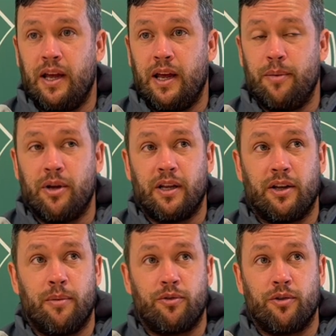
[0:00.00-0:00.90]
get a
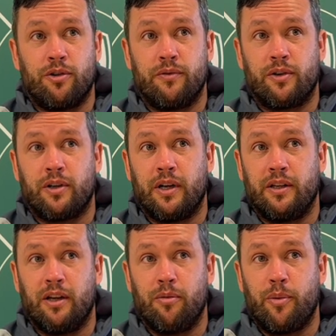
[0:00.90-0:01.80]
time to recover, I
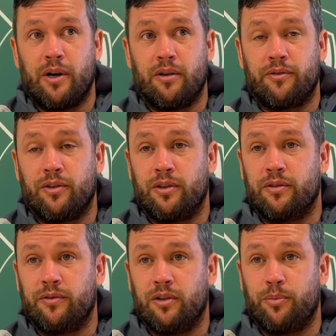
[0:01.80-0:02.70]
think it would be better for
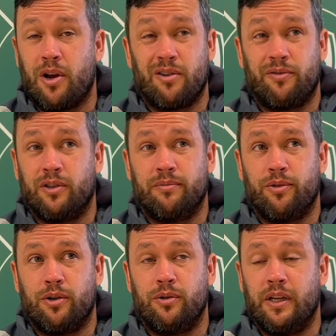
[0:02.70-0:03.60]
our product for
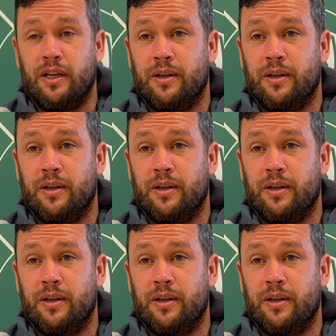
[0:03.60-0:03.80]
the whole league.